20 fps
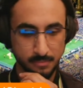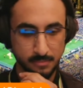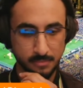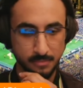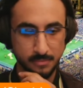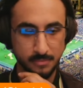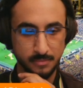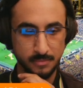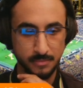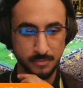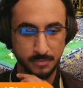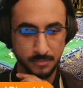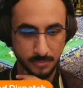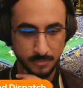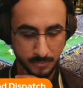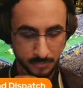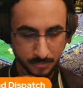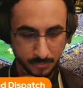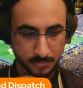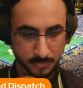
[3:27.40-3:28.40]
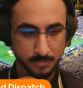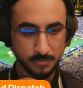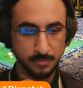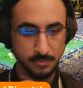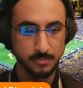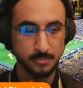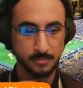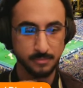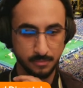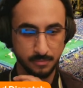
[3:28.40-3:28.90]

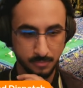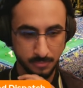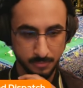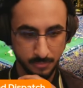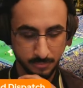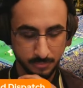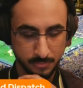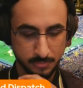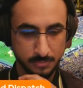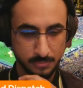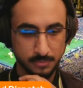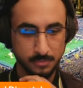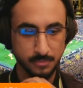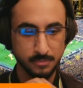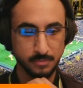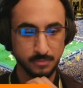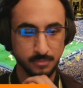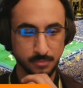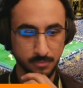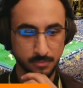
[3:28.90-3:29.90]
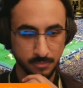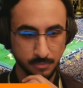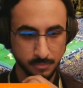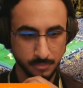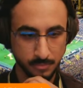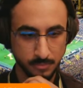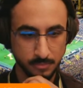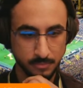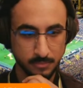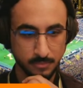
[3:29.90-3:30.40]

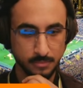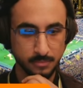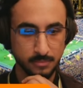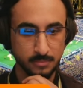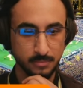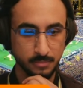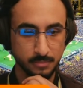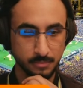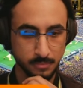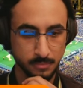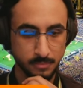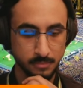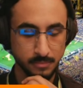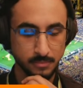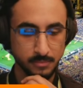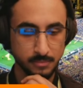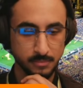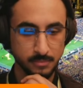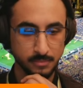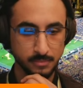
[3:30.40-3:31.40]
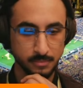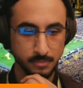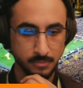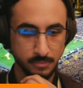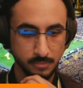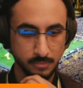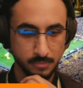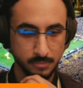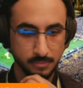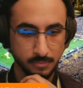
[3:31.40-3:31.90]

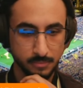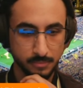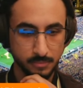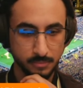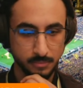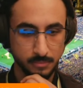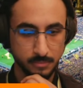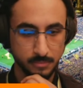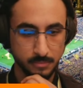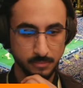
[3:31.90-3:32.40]
(silent)